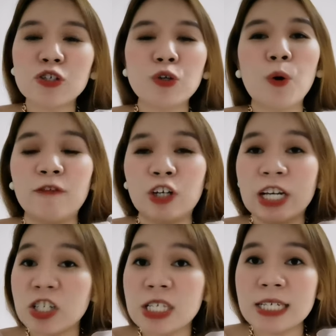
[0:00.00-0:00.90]
So if you're
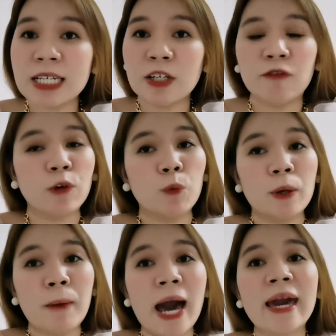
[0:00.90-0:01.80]
interested and if you
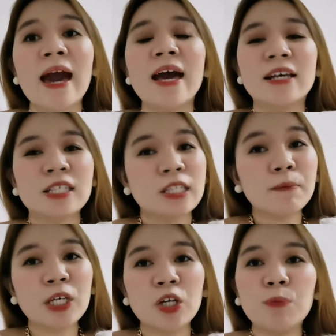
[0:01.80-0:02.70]
want to buy
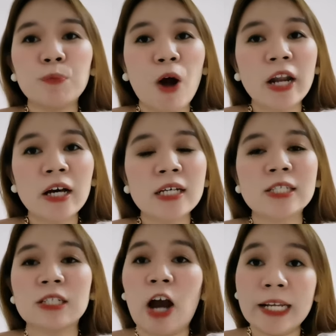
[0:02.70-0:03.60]
some cute
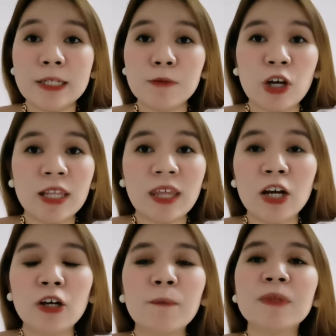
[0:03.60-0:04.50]
products and items right
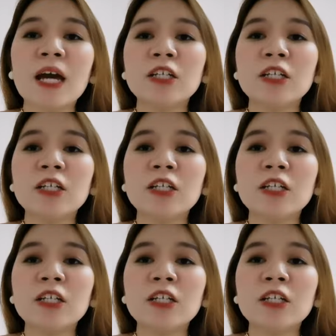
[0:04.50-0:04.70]
there,